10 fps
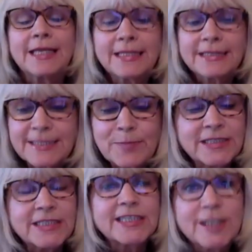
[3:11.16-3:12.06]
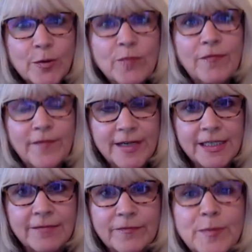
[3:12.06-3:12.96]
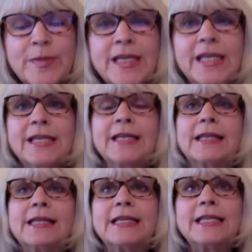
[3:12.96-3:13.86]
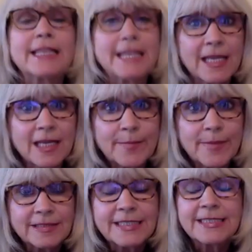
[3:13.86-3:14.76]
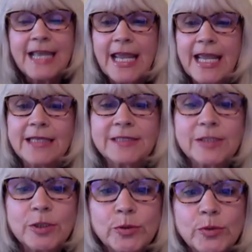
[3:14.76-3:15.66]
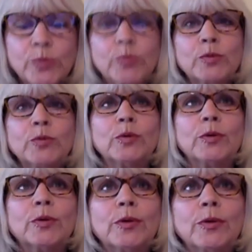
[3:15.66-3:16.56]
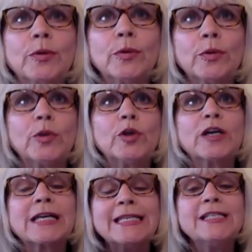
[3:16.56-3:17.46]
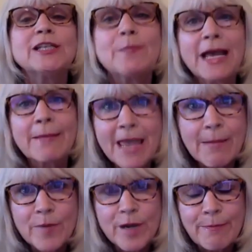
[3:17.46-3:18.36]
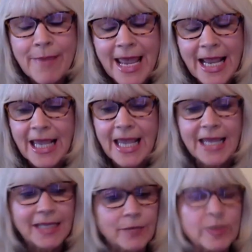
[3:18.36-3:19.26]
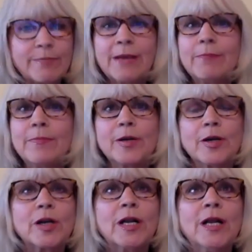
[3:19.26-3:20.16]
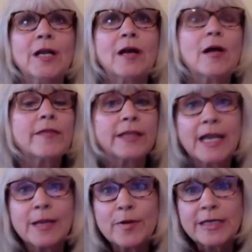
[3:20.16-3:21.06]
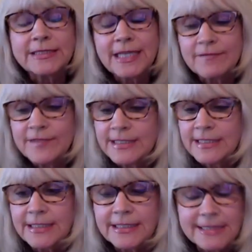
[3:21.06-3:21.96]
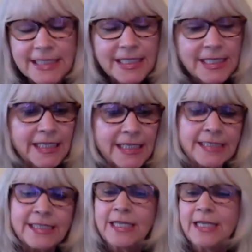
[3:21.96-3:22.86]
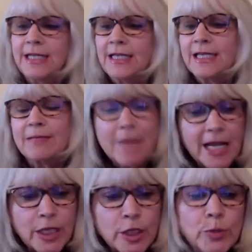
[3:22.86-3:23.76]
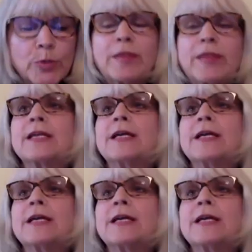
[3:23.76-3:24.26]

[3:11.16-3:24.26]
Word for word: It's been so fun for me in thinking about today to look into my memory bank and remember all the libraries I visited as a kid, in my youth,